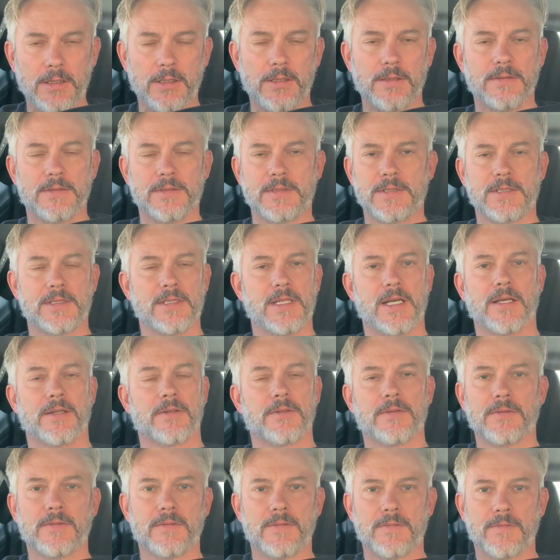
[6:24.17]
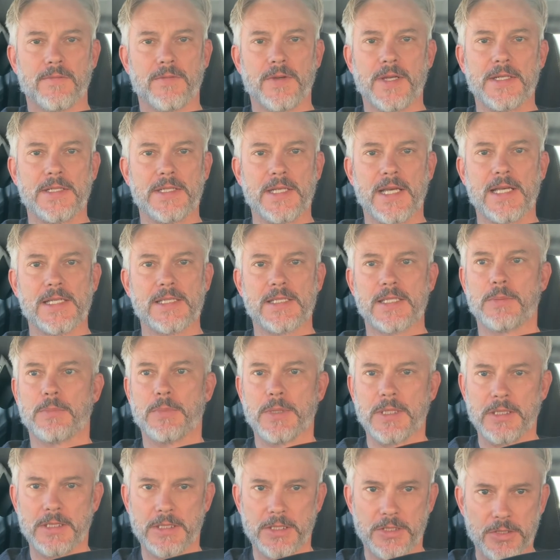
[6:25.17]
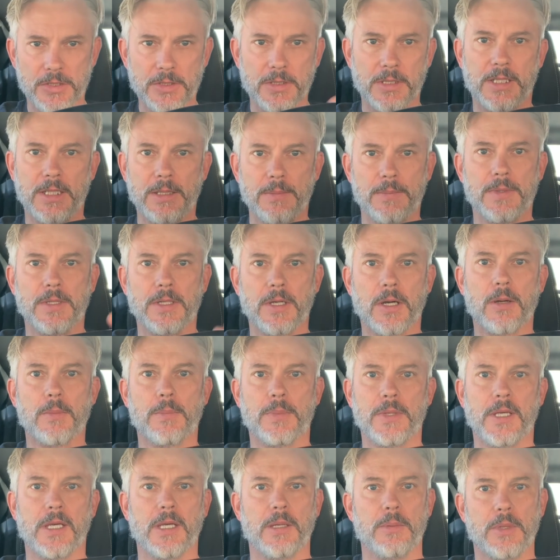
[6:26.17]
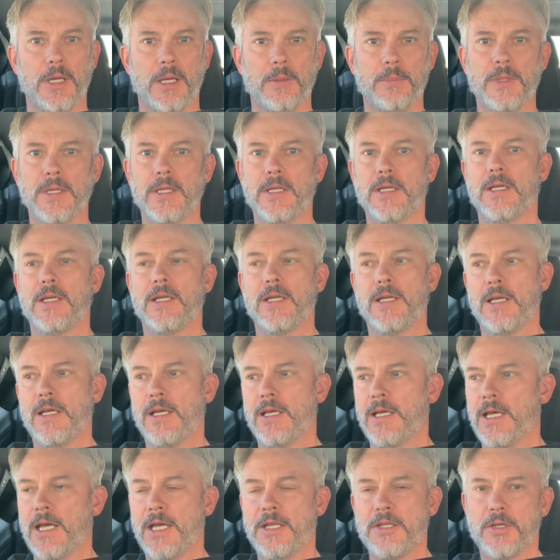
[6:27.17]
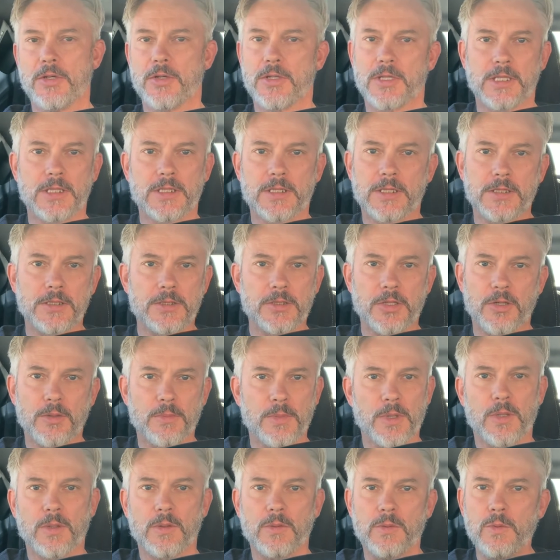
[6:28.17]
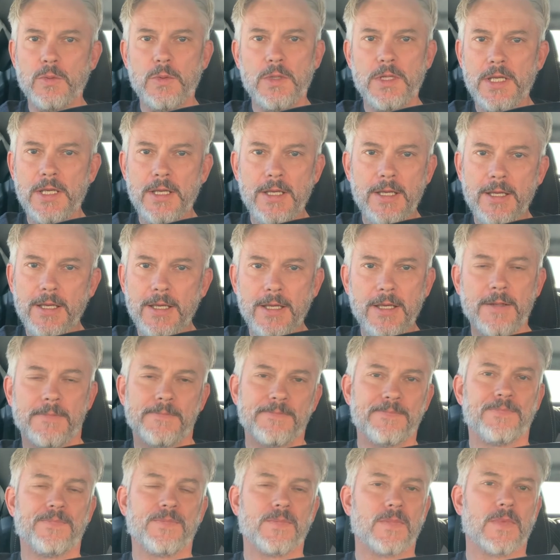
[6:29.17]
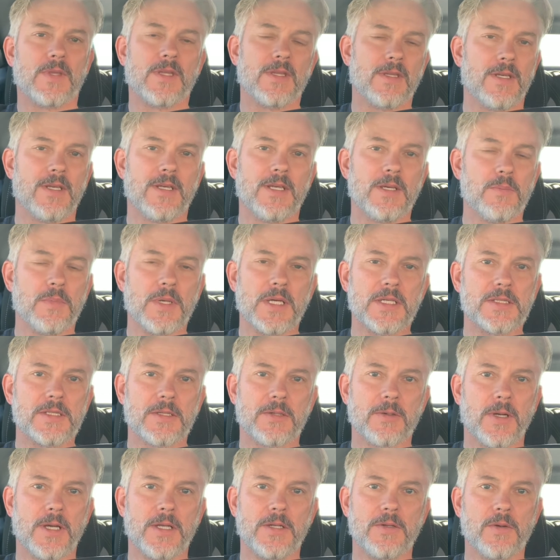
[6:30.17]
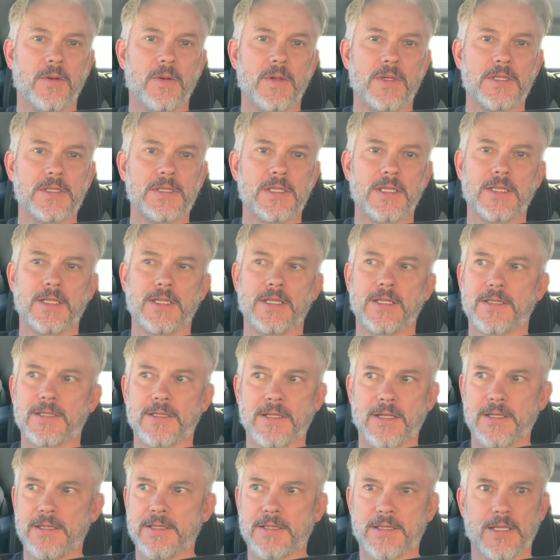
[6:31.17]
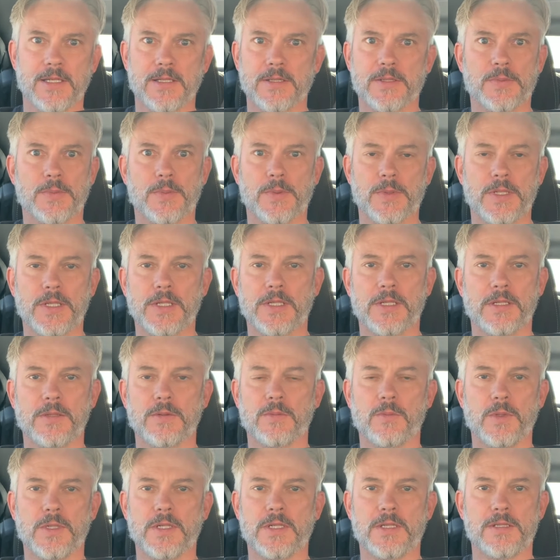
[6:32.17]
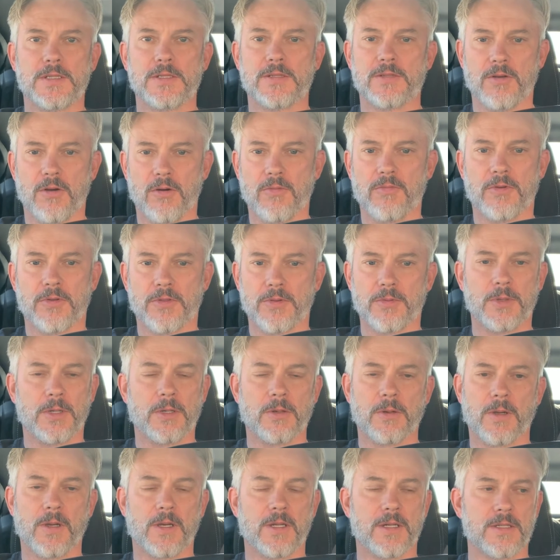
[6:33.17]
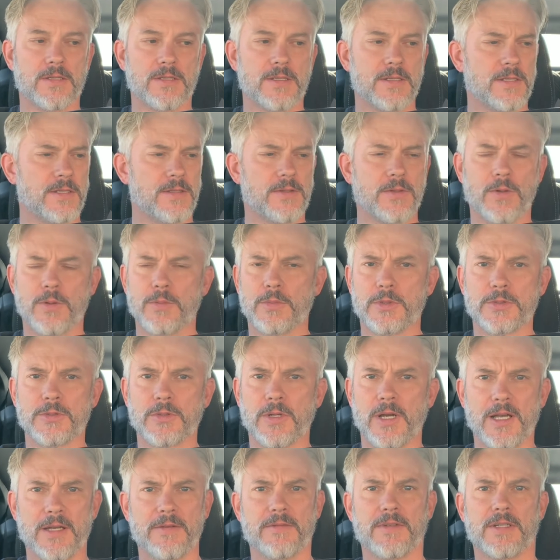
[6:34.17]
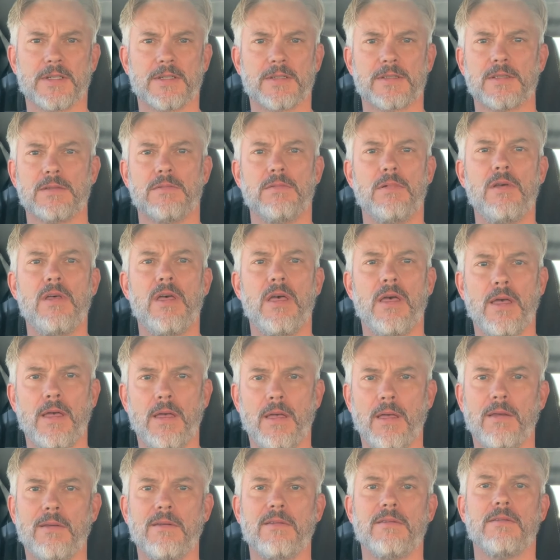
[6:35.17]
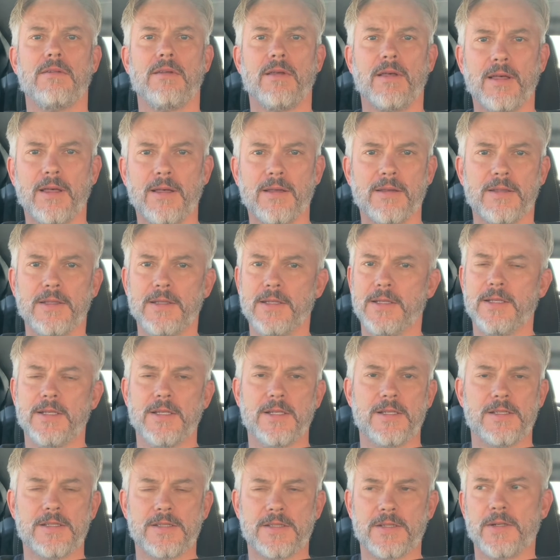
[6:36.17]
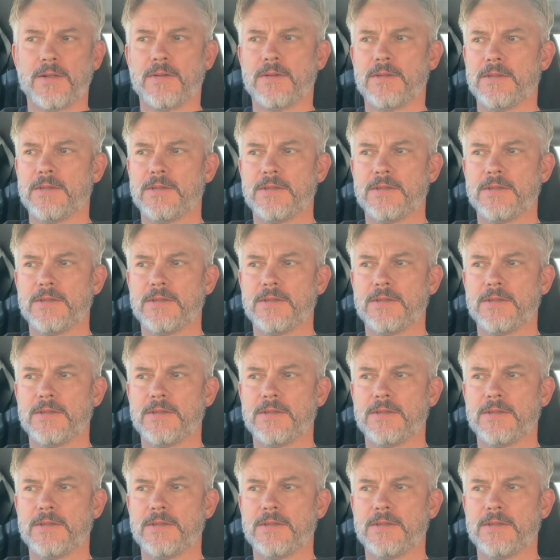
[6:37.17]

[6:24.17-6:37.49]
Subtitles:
It's not fantastic, but at least you can keep the RPM up. And you hear the little turbo whee. It makes a great noise, and the exhaust sounds pretty good when it's over $3,000. It's just normal driving. It's just bleh, bleh. So,